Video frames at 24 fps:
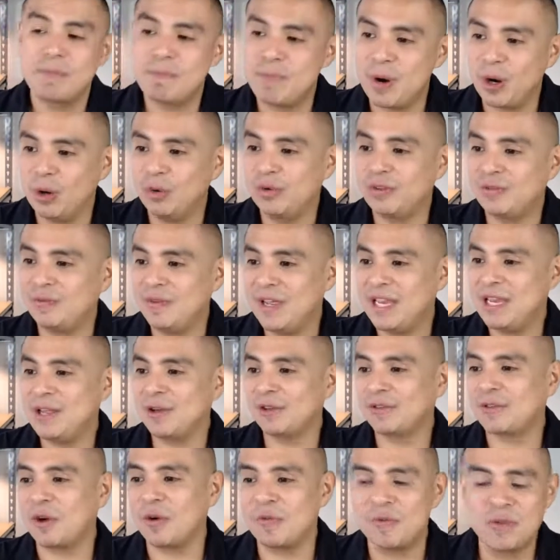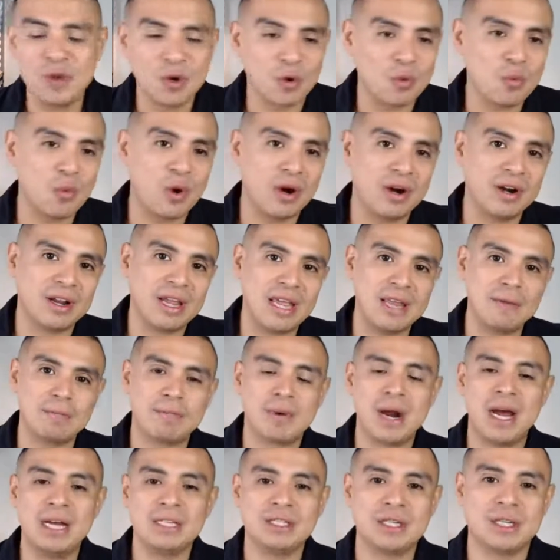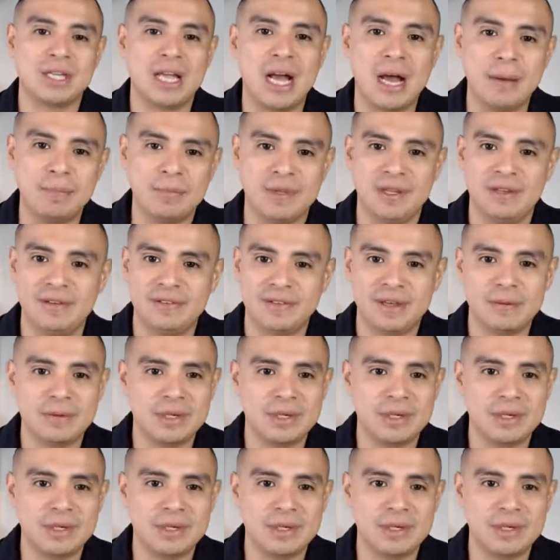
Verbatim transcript: Post videos of your work and project updates.